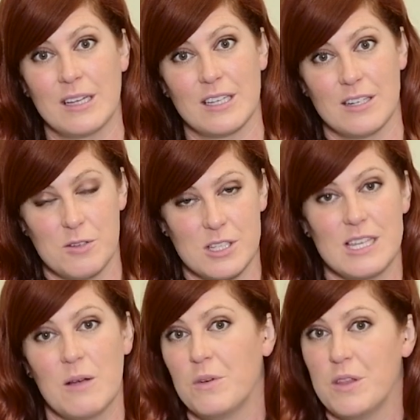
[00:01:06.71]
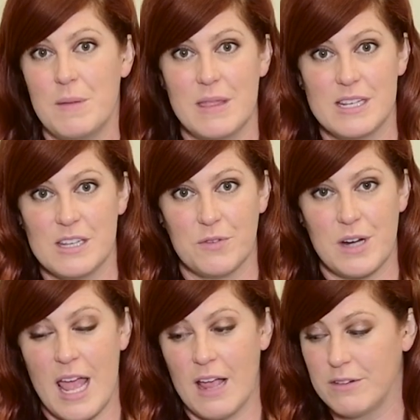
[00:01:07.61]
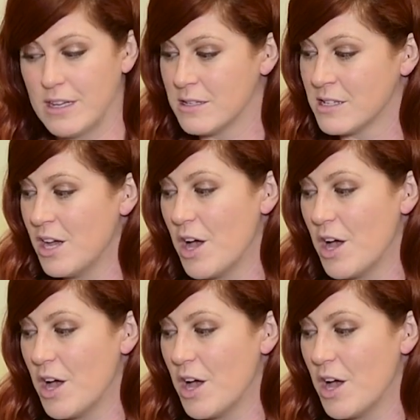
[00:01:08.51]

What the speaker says: and can sit with them in the different areas.